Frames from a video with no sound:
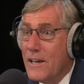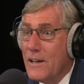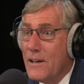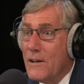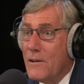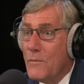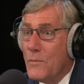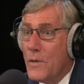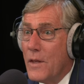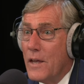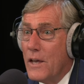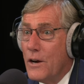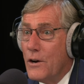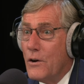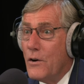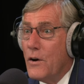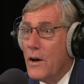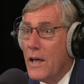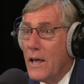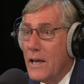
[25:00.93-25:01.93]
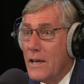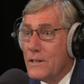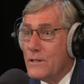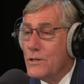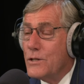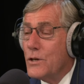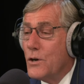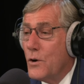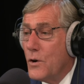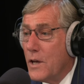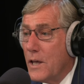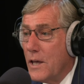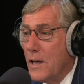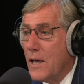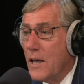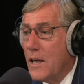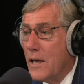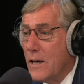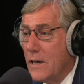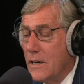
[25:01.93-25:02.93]
Yeah. You know, and so
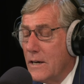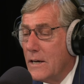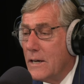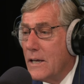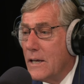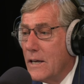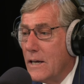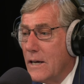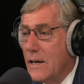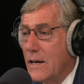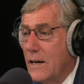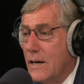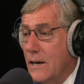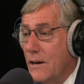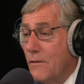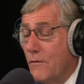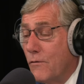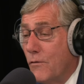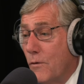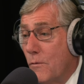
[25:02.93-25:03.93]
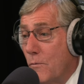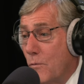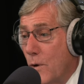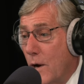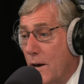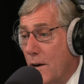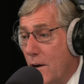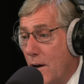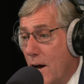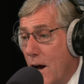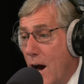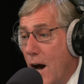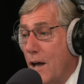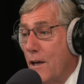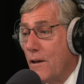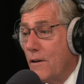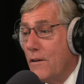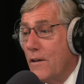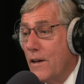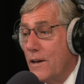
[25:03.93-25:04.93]
he, uh, from what
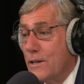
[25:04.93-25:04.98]
I